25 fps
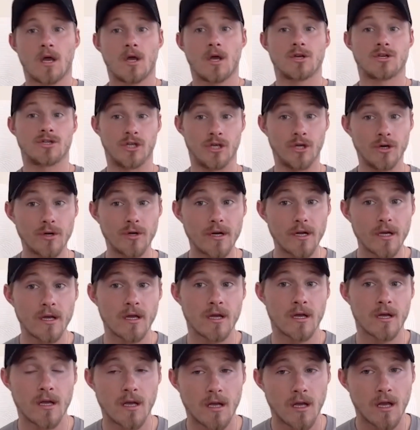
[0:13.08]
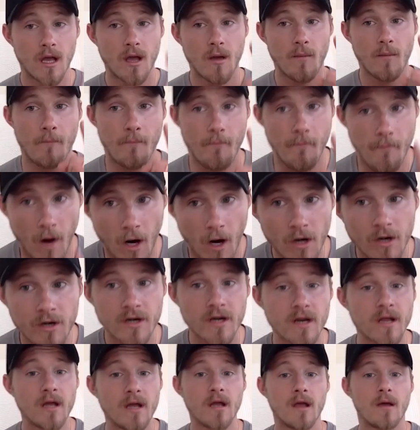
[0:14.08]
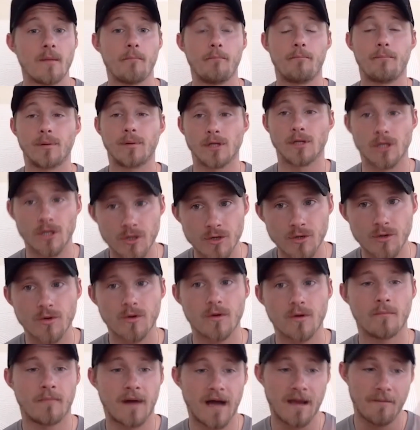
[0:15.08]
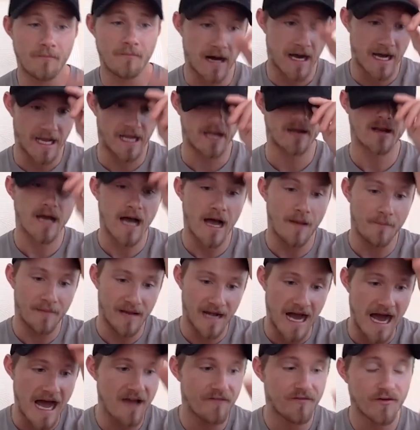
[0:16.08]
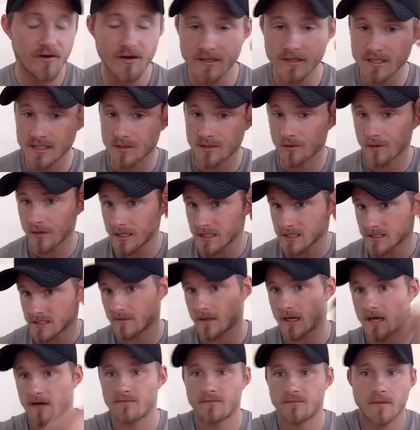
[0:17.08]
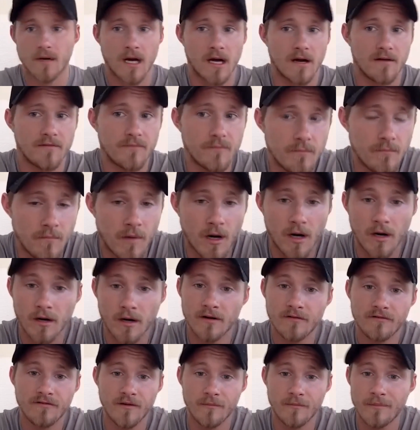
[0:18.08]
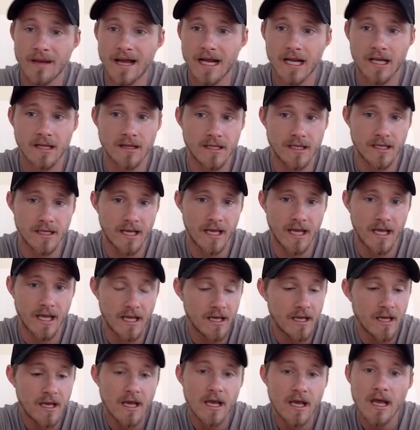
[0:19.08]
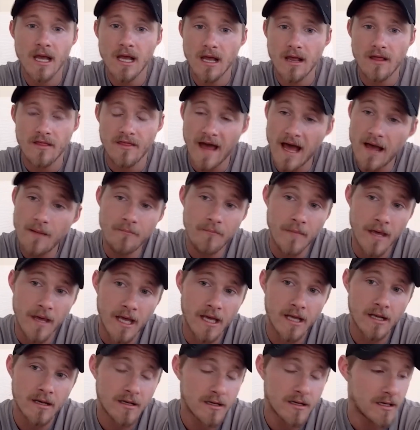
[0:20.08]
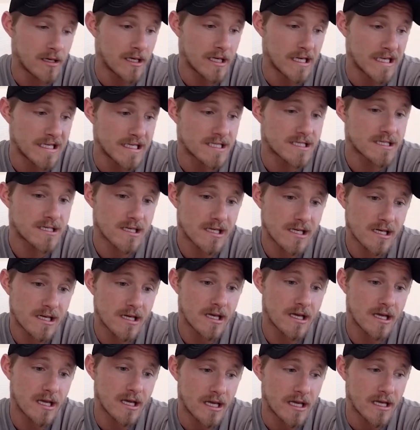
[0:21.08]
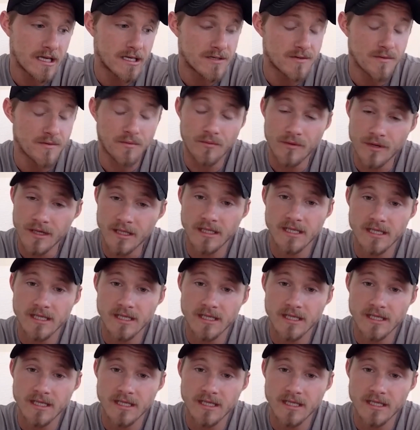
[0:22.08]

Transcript: Dude, Martin blew my mind. I mean, I've heard stories of Martin from back in the day. That man is really